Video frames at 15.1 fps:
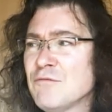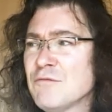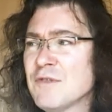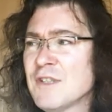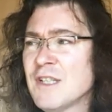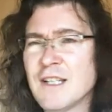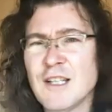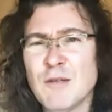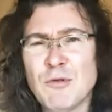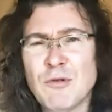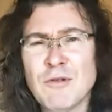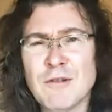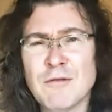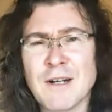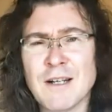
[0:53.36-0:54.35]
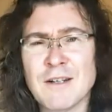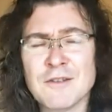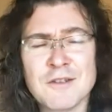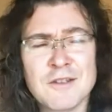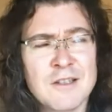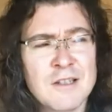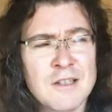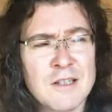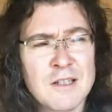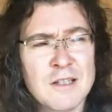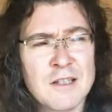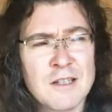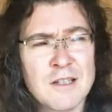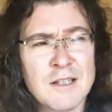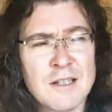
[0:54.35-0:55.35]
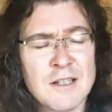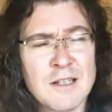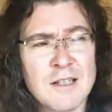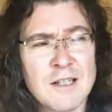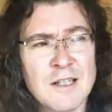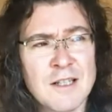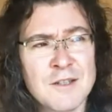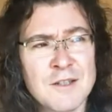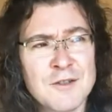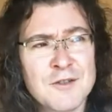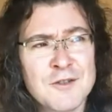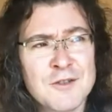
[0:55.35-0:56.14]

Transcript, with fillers: kicking a ball around. And,